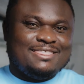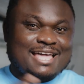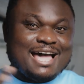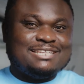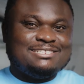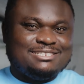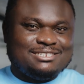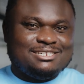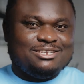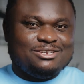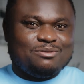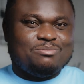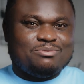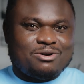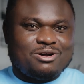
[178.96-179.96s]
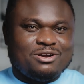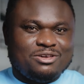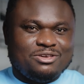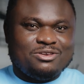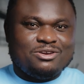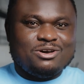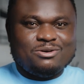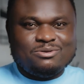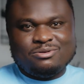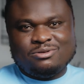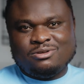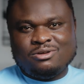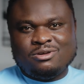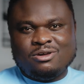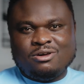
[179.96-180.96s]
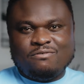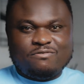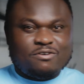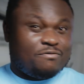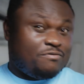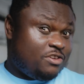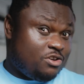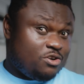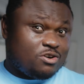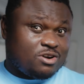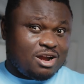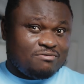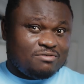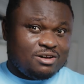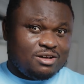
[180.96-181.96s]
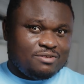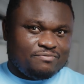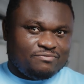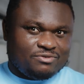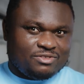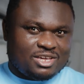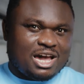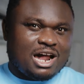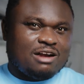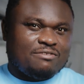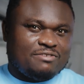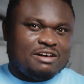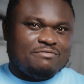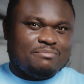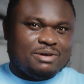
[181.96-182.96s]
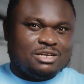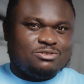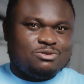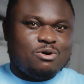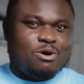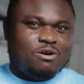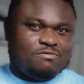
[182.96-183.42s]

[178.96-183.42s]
that senior brother, you know. For videographer, the R5 Mark II